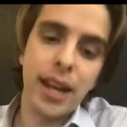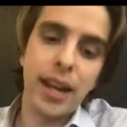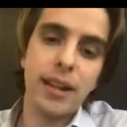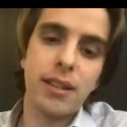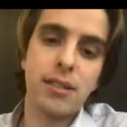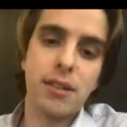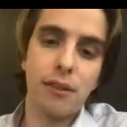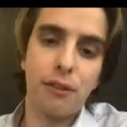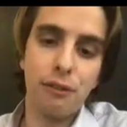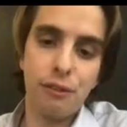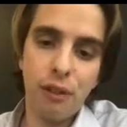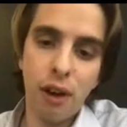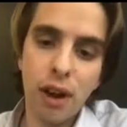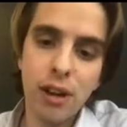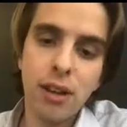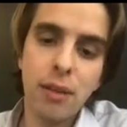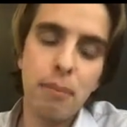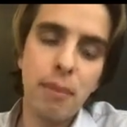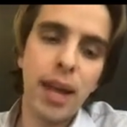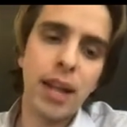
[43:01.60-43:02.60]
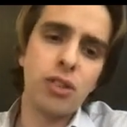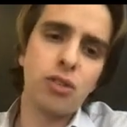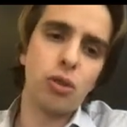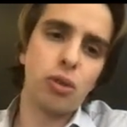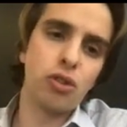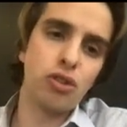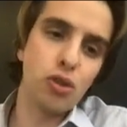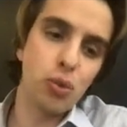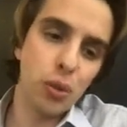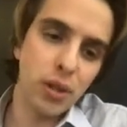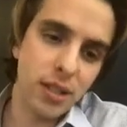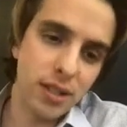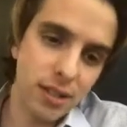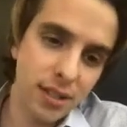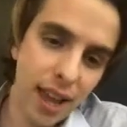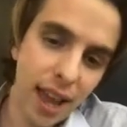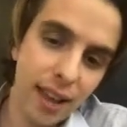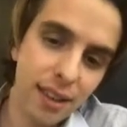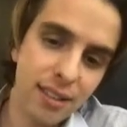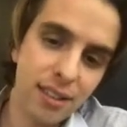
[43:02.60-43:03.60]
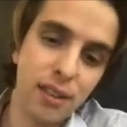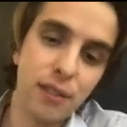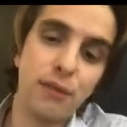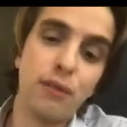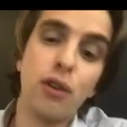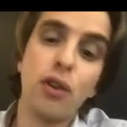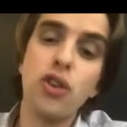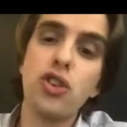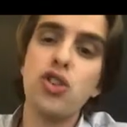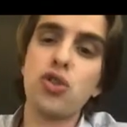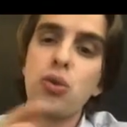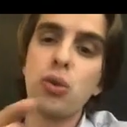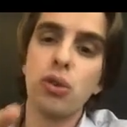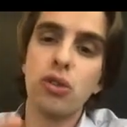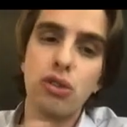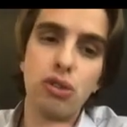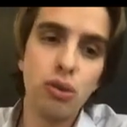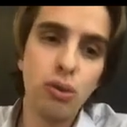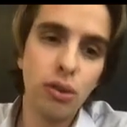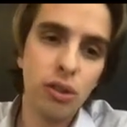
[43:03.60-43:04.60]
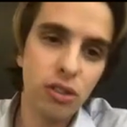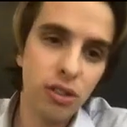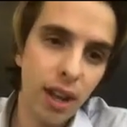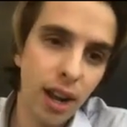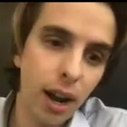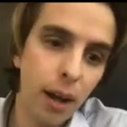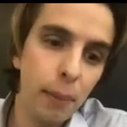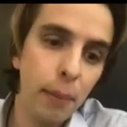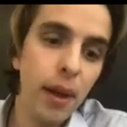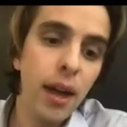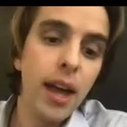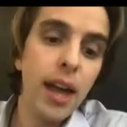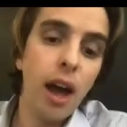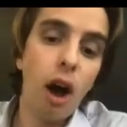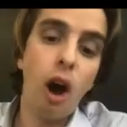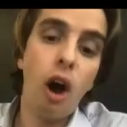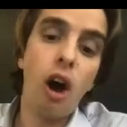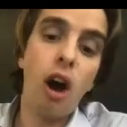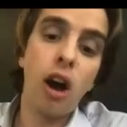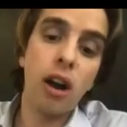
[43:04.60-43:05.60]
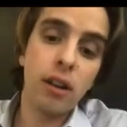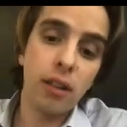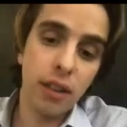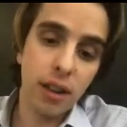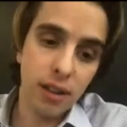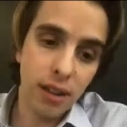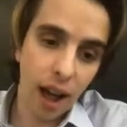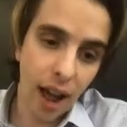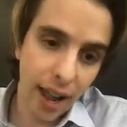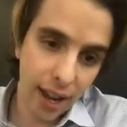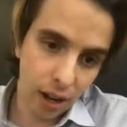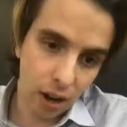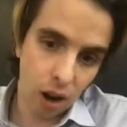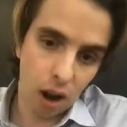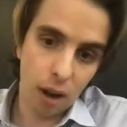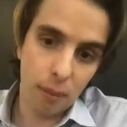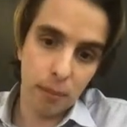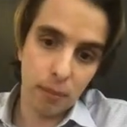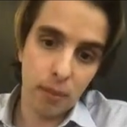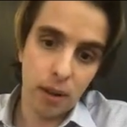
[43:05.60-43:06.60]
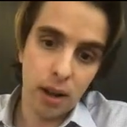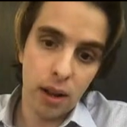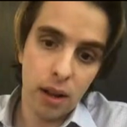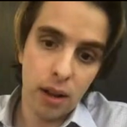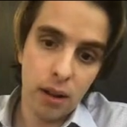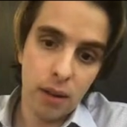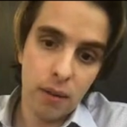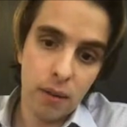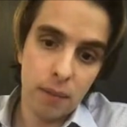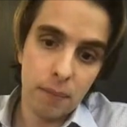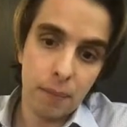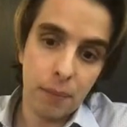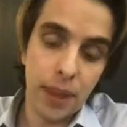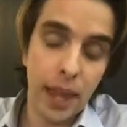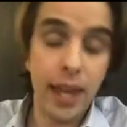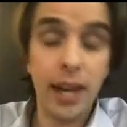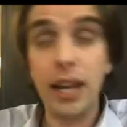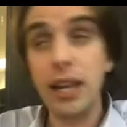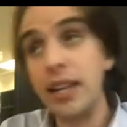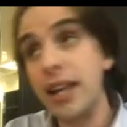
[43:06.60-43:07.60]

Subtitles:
it's fundamental to assess the virtual tooth setup on the DICOM. And